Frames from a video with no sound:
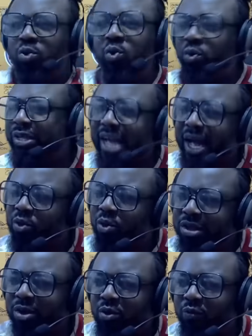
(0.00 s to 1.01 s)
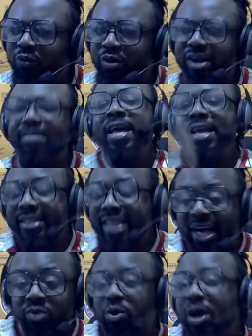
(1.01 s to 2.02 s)
Don't know what that noise they do for them.
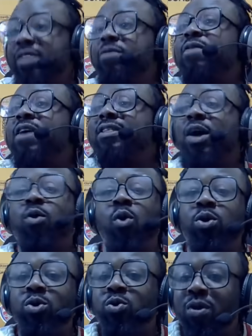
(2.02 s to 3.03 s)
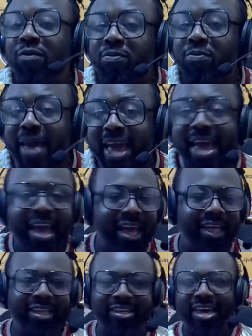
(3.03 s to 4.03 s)
That's why the fans are called the 12th man.